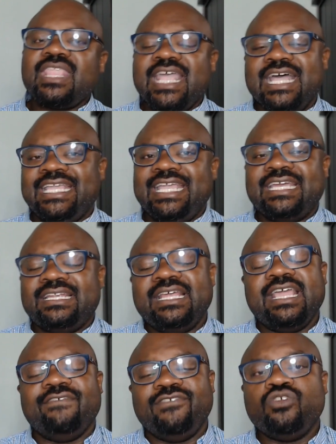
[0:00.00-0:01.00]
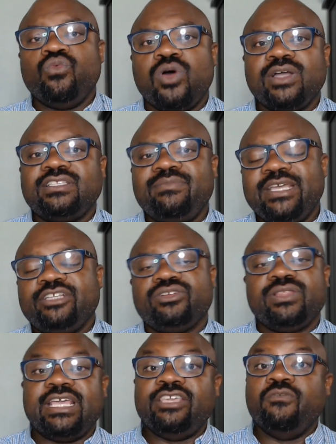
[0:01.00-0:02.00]
Again, if you want to make sure
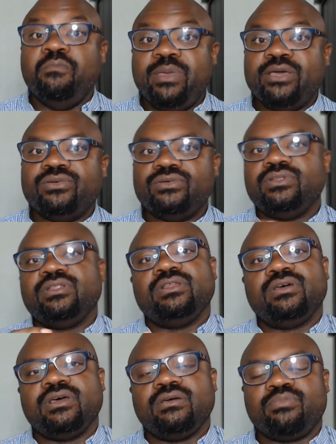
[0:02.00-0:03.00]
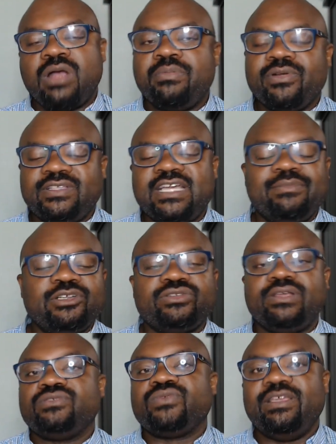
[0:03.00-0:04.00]
that you build the proper retirement
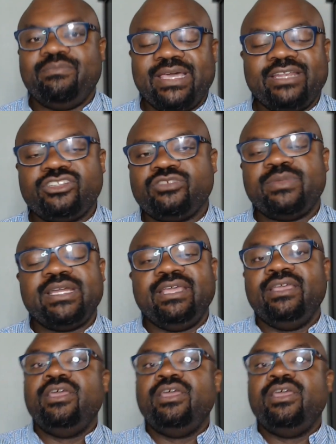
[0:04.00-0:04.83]
streams where you manage your money,